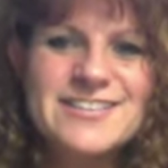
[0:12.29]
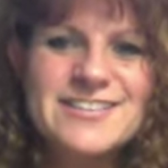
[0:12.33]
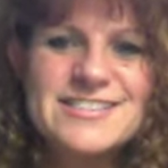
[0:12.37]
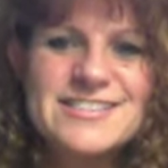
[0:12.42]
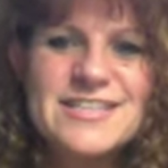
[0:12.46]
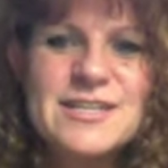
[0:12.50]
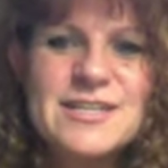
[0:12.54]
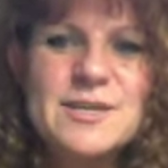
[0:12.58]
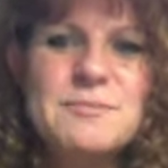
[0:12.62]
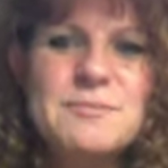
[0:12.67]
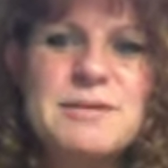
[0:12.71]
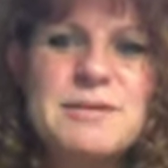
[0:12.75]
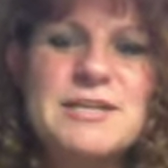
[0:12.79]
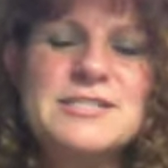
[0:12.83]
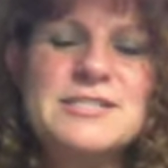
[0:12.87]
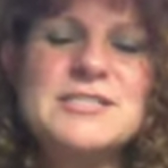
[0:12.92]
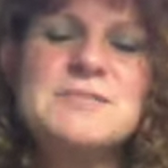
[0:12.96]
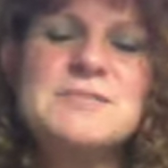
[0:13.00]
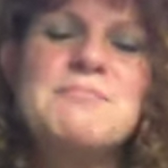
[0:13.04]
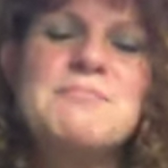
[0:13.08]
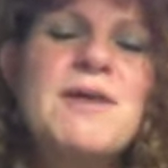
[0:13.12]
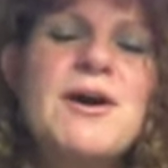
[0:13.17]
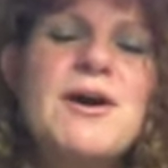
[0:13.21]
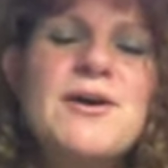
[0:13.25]
There's a little bit of
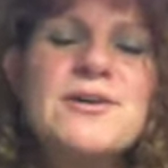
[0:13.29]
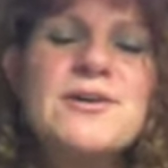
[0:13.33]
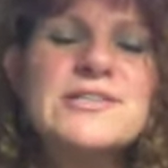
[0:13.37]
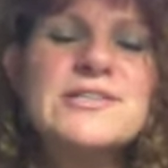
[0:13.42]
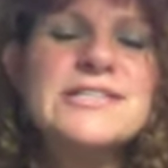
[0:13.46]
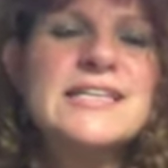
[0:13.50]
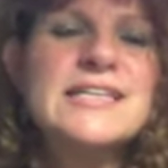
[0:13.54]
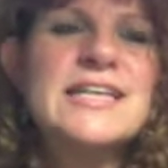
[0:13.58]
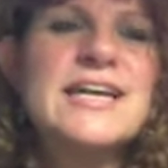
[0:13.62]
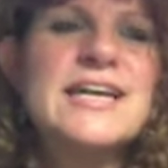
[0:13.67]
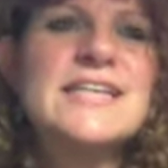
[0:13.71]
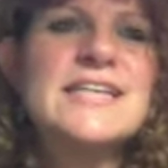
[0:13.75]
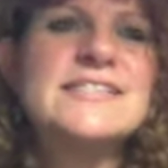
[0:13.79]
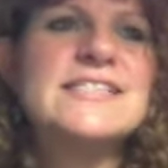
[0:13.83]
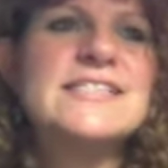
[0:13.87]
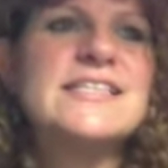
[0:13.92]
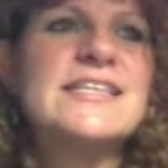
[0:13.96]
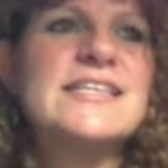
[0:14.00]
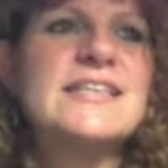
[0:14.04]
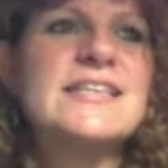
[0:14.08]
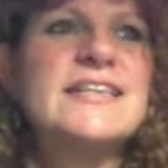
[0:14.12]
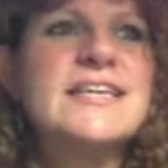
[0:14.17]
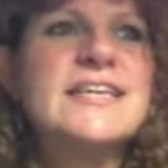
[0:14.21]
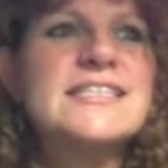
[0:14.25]
smoke, so
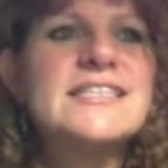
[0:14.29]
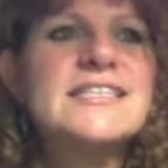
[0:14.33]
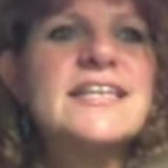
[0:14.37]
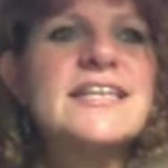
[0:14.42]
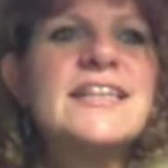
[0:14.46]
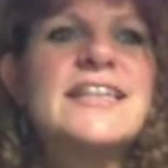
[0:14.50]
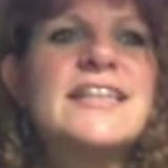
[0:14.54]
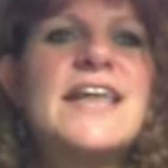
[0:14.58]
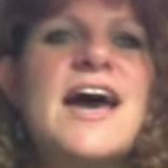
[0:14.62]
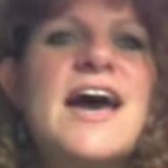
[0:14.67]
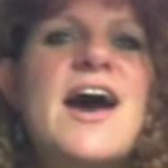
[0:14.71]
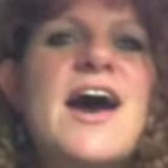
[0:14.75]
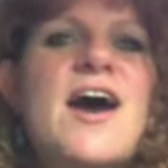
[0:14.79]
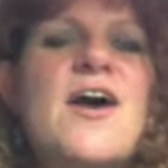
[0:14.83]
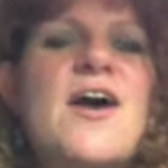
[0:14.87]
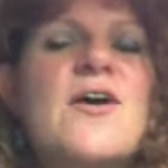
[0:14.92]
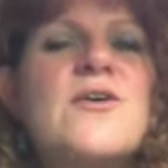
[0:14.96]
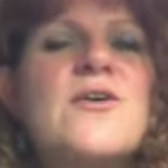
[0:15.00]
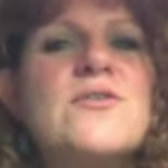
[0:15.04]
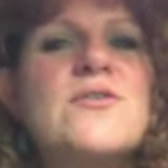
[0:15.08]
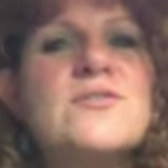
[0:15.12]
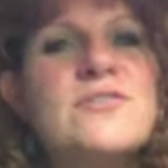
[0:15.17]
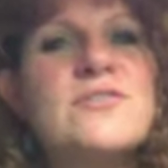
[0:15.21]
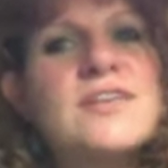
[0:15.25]
let's let's
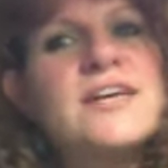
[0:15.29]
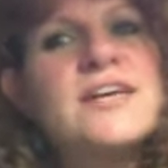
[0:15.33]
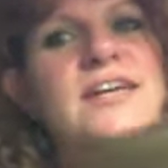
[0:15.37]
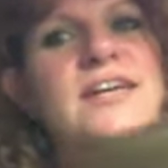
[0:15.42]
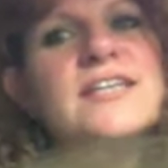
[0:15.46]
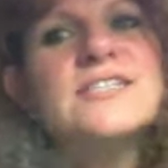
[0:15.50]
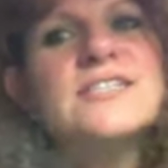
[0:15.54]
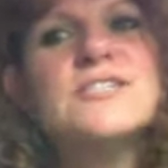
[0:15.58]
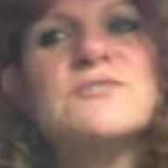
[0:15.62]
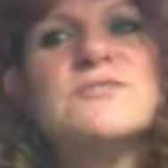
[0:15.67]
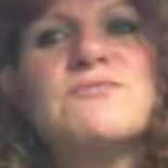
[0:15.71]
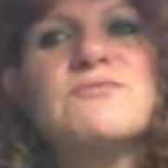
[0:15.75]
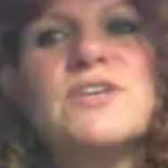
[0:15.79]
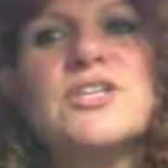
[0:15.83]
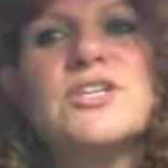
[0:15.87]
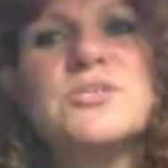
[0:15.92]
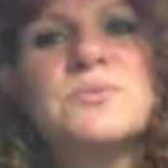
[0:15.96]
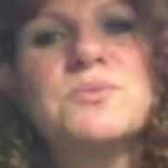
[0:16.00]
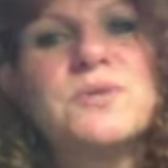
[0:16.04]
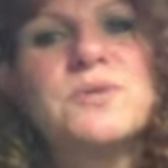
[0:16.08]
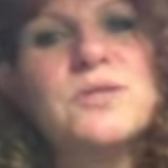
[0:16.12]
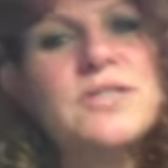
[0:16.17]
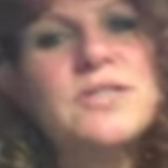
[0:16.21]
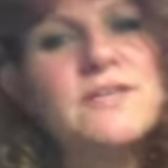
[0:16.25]
allow this
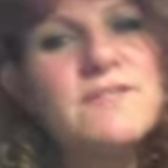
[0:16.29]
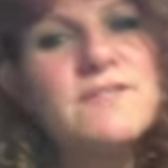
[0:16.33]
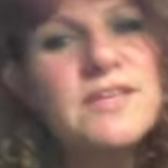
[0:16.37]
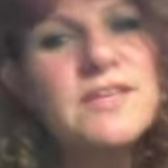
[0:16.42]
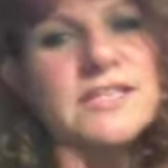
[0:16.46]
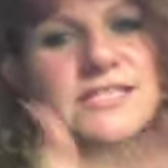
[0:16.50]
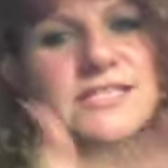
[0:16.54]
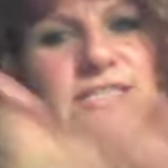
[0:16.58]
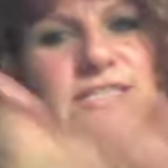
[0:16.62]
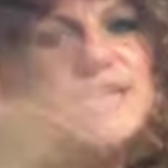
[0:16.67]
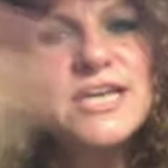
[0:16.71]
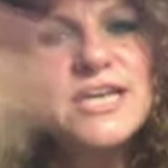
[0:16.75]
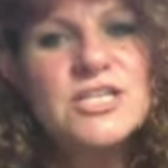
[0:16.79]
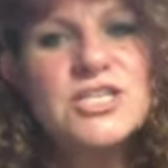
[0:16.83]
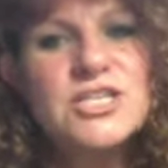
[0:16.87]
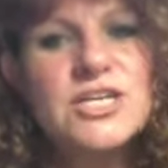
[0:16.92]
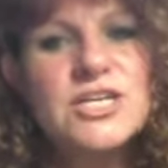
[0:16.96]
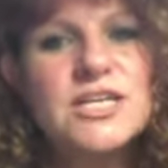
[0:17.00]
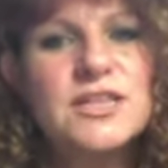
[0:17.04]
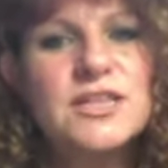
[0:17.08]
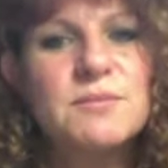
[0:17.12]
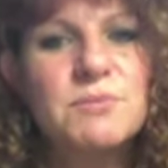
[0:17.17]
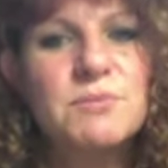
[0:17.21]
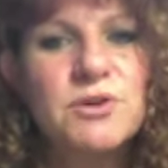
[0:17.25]
ritual of the
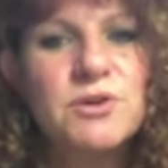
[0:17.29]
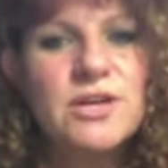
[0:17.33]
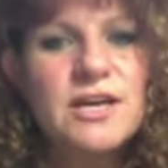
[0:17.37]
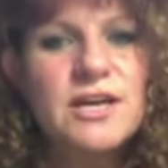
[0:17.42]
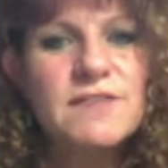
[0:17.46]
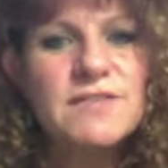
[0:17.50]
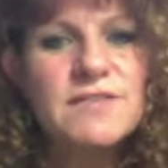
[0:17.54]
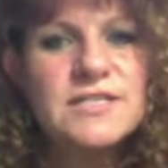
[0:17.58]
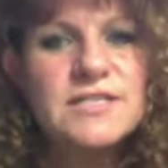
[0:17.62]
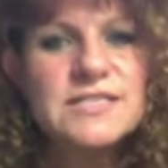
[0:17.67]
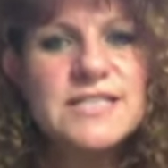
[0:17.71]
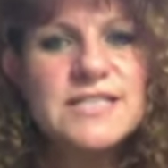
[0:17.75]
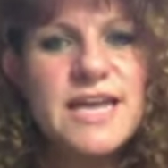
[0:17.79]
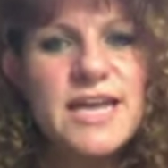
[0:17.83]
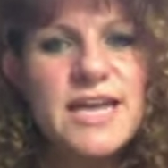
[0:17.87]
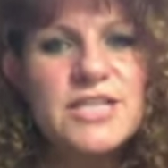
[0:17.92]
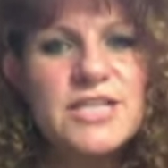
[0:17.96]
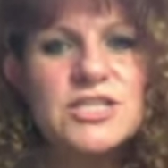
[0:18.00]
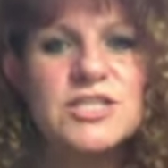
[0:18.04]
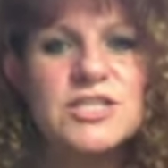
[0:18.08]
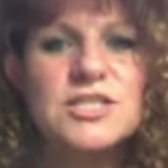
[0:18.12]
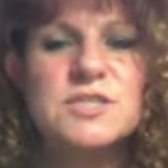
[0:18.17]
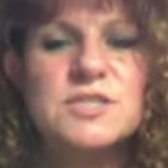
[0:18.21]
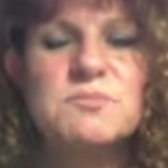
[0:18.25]
saging, the burning of the
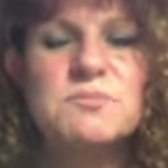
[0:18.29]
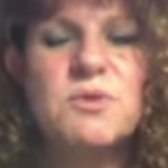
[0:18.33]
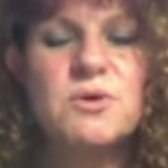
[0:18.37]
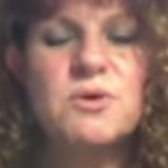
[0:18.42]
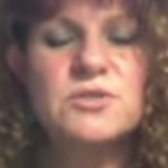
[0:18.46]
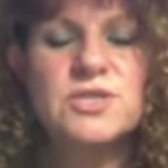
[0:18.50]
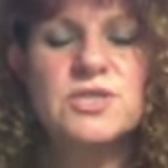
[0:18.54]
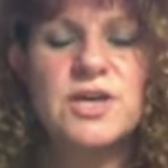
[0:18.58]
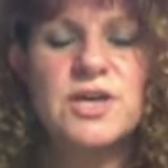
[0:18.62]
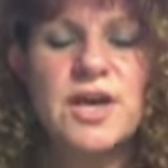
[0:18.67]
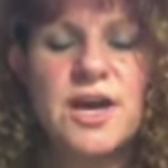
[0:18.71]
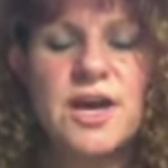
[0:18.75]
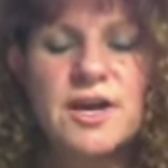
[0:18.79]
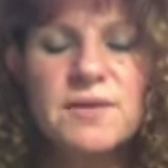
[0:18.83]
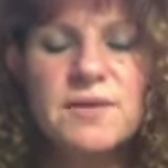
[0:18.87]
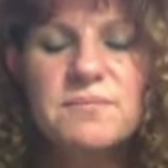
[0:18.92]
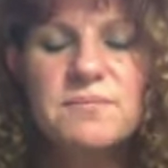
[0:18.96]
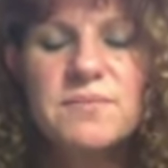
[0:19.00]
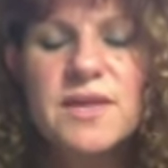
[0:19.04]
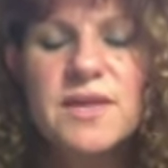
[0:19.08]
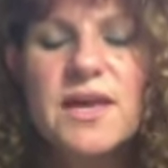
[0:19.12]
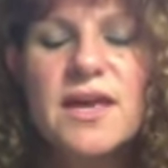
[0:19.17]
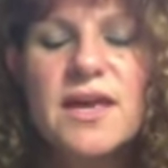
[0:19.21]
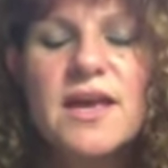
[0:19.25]
sage and the smoke to
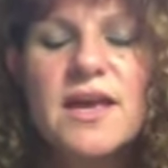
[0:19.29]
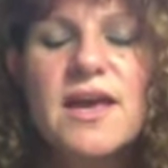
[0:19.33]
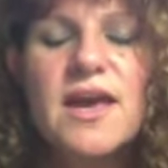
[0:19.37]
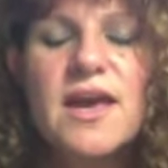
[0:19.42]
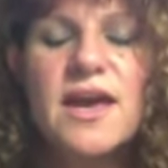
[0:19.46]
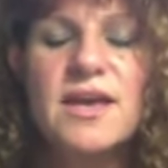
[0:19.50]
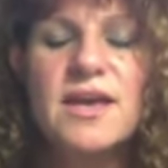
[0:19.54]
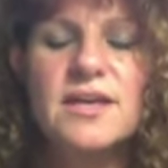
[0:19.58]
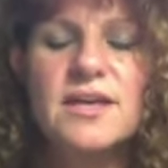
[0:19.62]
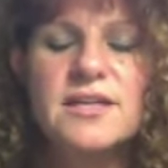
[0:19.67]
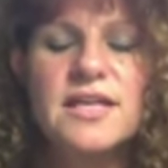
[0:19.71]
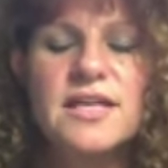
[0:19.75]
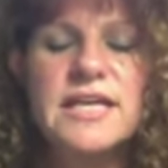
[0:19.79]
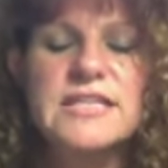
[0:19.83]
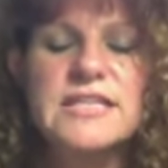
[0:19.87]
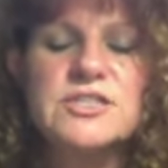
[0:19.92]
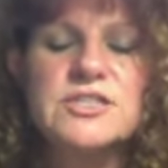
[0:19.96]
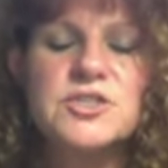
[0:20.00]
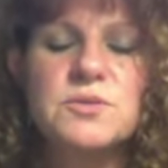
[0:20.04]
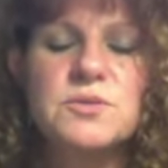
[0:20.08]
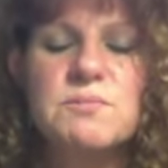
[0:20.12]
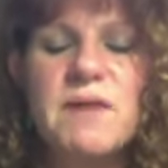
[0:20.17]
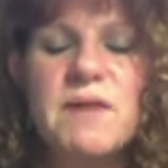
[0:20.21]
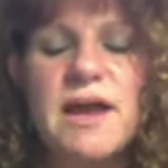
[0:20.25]
come and
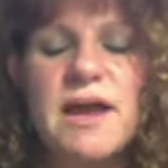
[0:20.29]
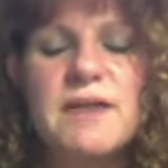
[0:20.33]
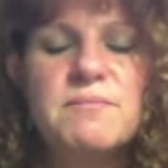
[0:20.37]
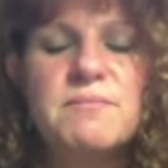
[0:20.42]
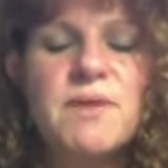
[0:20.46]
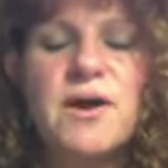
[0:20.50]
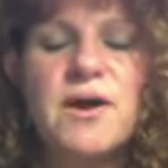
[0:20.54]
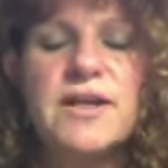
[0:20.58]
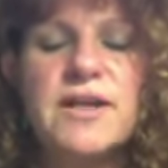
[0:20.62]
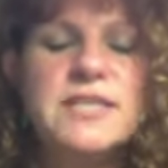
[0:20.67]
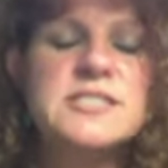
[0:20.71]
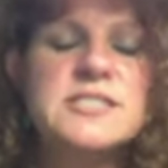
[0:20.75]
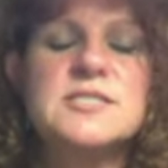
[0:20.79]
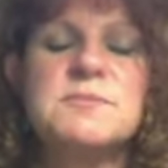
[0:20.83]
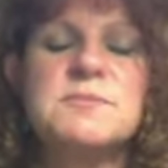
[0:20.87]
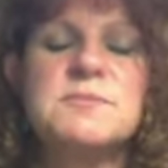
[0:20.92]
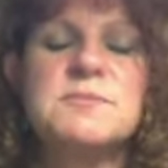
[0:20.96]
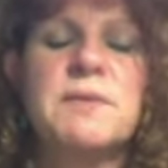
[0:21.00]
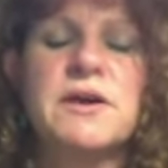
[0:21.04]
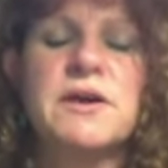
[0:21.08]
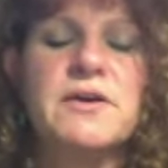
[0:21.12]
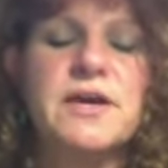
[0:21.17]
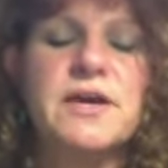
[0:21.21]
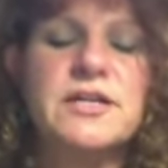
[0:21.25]
cleanse your mind, body,
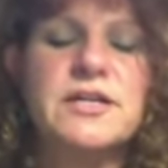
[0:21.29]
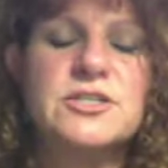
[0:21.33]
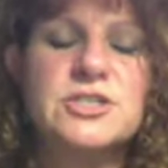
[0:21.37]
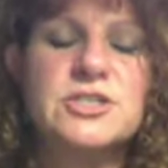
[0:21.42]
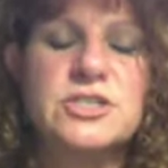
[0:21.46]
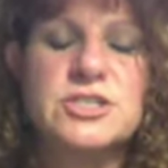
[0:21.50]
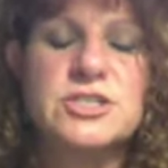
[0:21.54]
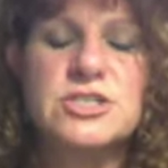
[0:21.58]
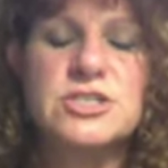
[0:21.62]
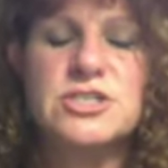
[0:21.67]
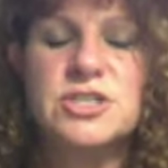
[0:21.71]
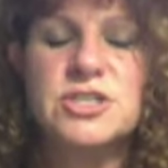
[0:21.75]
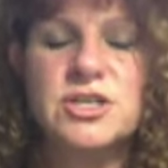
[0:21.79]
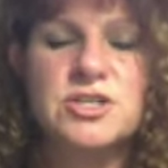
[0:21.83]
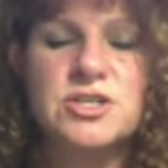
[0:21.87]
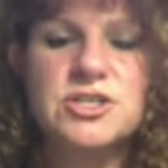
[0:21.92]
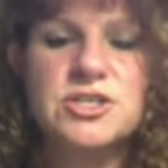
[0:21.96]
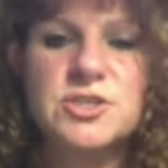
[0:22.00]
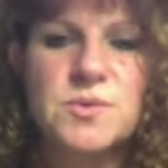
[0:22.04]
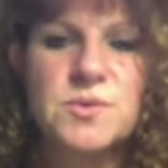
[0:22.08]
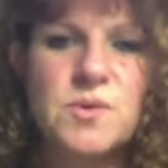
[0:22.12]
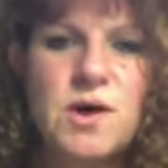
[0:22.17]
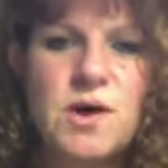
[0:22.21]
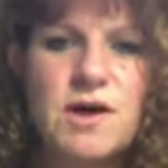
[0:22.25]
spirit to
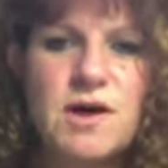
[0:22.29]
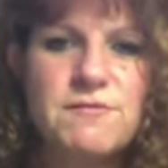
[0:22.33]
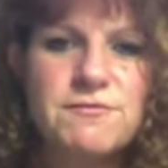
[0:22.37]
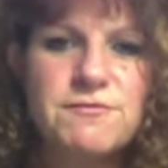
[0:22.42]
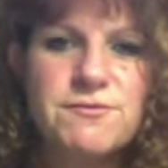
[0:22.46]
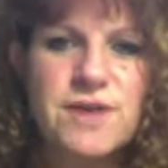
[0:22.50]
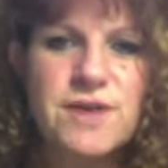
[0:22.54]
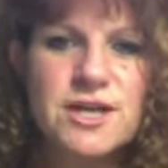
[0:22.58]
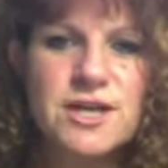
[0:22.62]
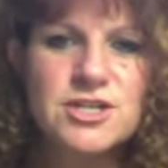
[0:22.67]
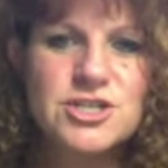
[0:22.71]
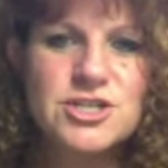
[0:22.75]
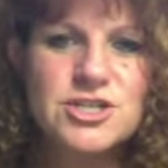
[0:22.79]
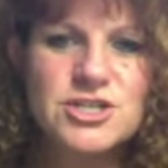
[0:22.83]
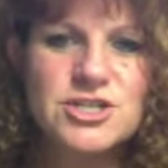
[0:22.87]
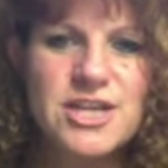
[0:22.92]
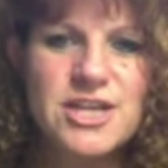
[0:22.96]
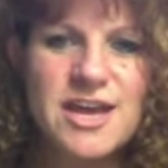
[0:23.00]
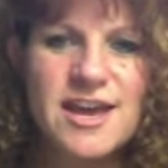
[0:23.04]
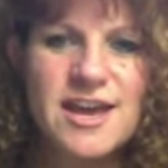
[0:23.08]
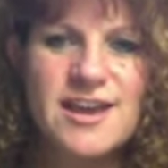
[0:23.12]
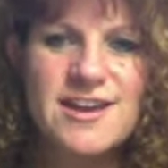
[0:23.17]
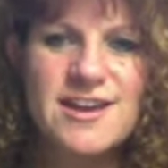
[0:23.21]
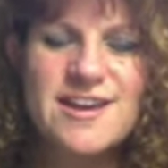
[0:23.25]
start you off fresh
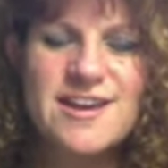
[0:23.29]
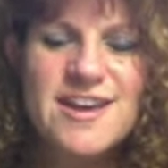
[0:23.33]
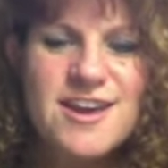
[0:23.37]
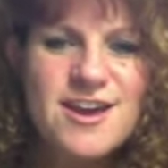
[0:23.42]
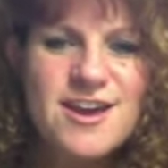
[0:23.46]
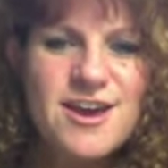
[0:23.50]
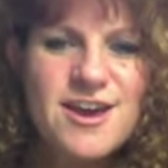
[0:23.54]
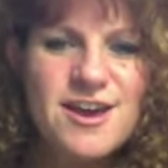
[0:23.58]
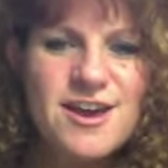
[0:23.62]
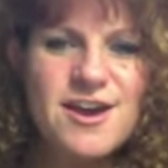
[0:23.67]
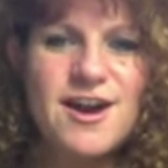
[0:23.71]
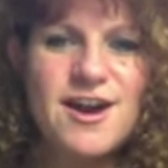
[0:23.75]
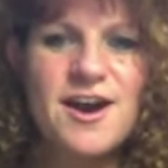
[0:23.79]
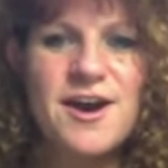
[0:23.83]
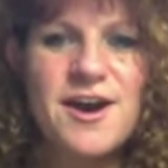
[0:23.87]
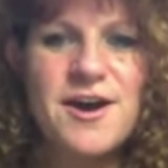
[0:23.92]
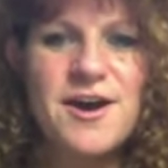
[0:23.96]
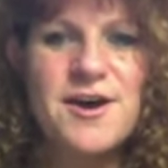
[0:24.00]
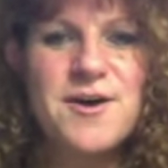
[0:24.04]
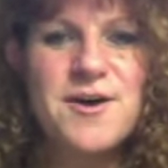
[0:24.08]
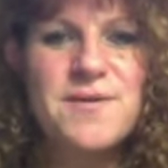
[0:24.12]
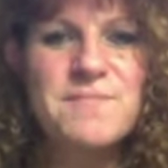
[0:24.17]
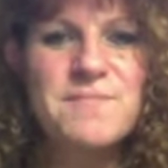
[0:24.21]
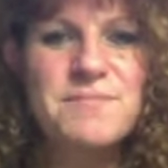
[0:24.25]
and
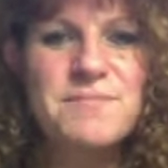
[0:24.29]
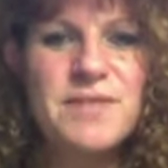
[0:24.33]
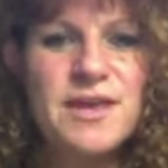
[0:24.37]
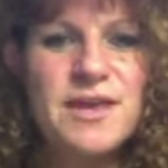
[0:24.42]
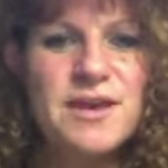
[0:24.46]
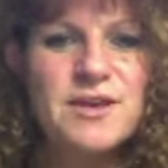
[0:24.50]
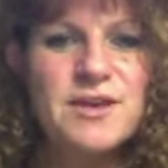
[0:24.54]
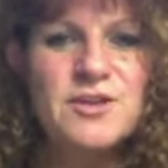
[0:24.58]
um,